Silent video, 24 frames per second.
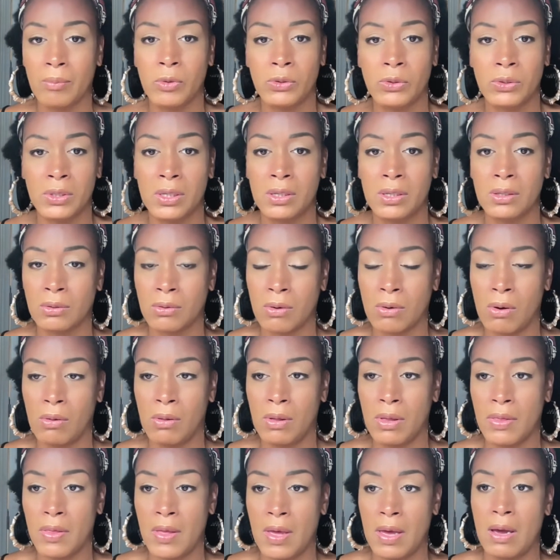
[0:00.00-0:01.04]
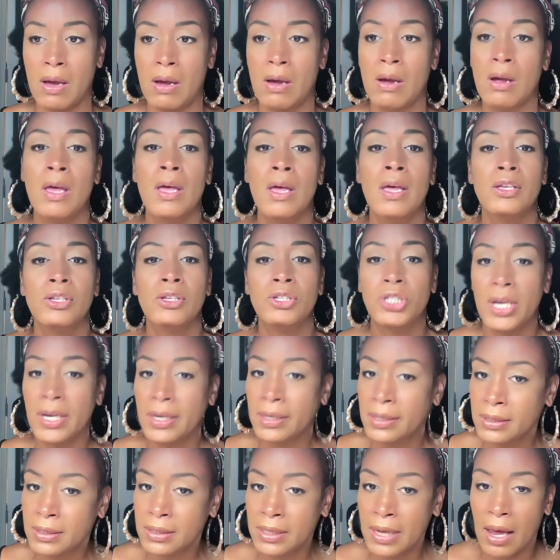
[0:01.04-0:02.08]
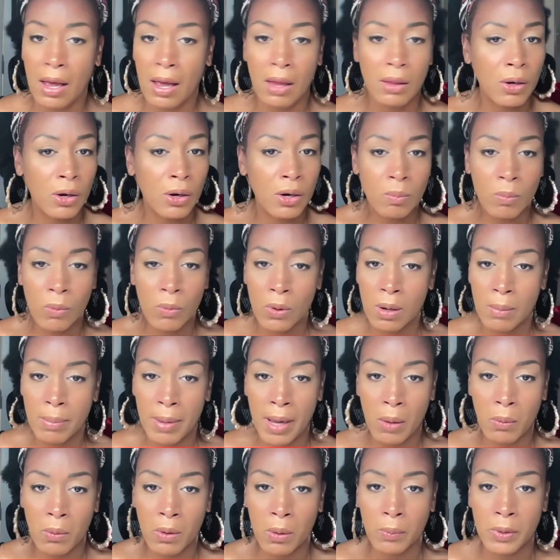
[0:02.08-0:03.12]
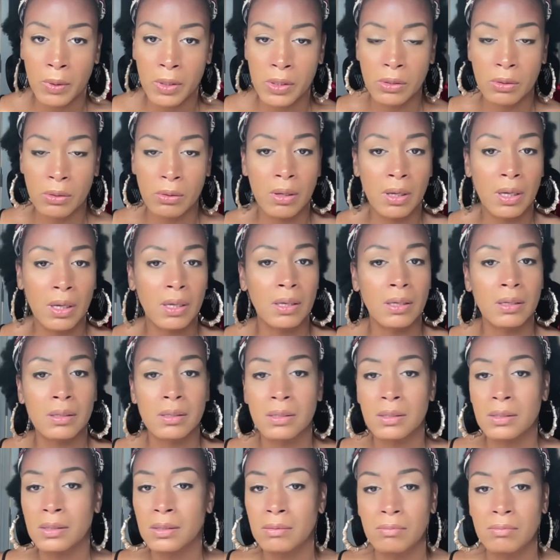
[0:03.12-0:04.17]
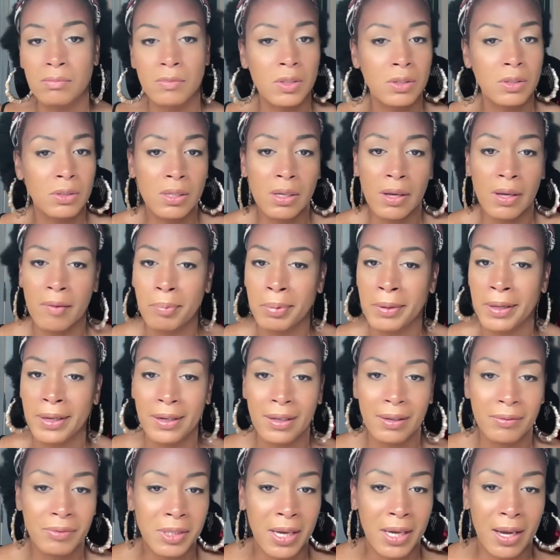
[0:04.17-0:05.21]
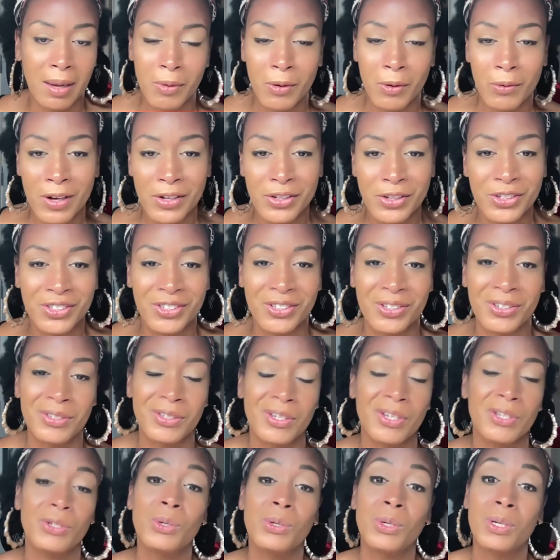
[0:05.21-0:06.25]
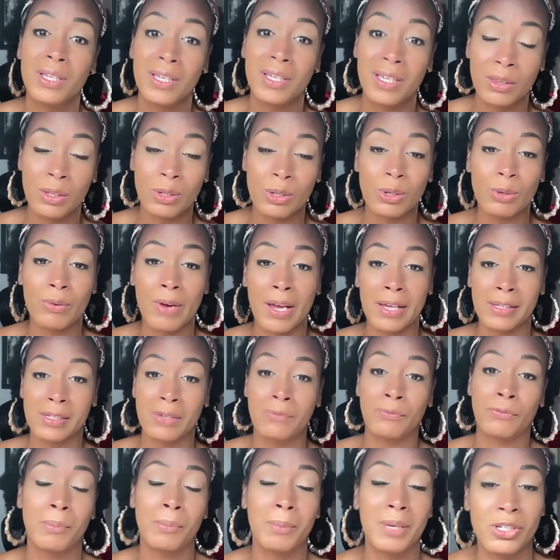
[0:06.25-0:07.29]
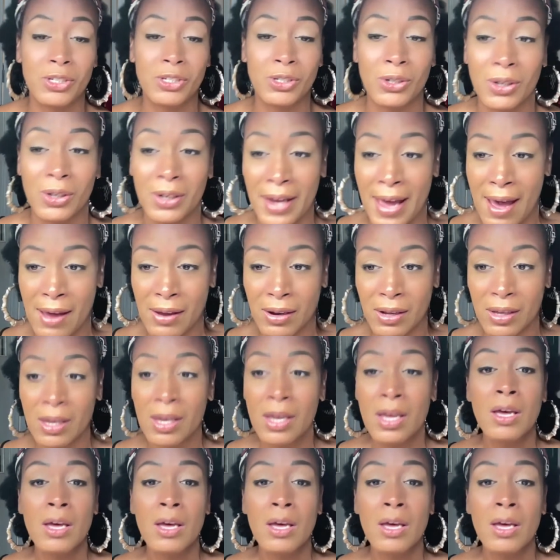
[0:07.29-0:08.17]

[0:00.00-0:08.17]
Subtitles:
You see it scrolling there. Check us out. Learn more about what we're doing. Still have plenty of time to register so that you can get the direct information on how to